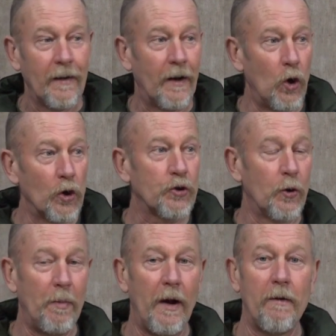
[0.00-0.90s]
and
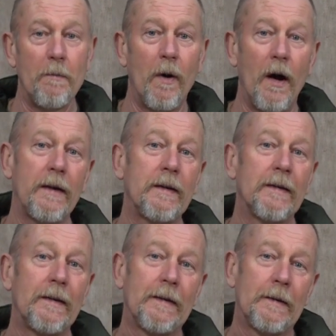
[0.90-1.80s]
also bear in mind
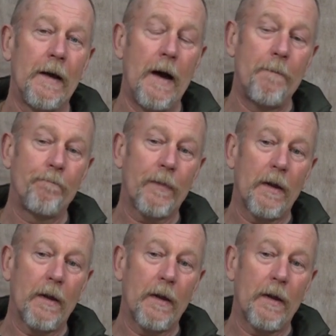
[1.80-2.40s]
that